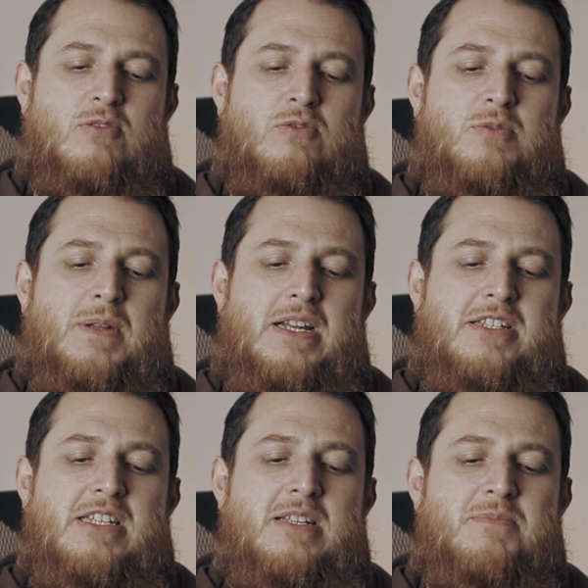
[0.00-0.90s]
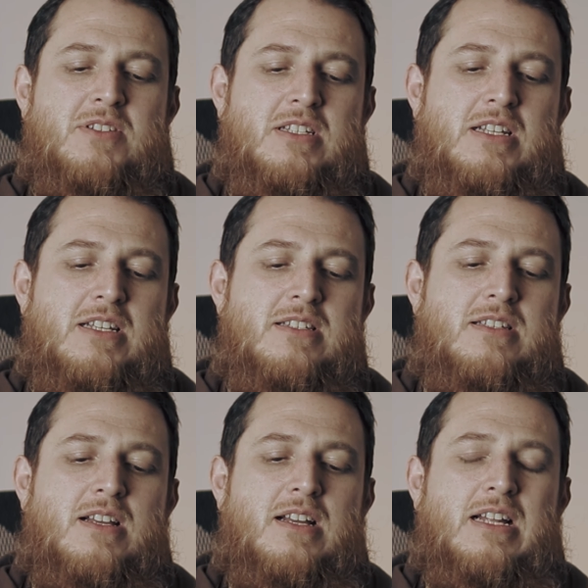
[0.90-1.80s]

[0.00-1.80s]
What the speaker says: Oud Platinum series,